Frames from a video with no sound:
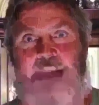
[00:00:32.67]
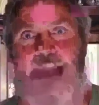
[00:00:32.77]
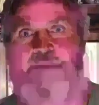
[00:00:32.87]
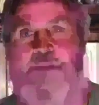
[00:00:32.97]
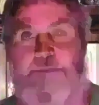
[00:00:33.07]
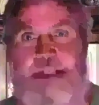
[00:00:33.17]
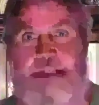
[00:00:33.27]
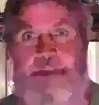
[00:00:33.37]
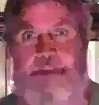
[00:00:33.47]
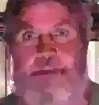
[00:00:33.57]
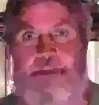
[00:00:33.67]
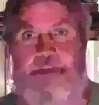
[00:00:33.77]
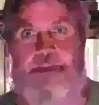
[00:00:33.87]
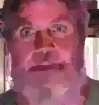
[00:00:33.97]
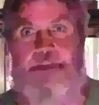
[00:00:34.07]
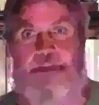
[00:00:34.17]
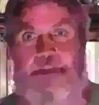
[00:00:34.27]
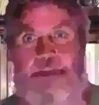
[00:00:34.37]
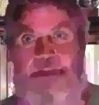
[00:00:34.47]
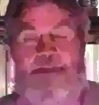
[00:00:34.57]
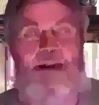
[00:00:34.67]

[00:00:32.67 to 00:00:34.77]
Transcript: but, you know, but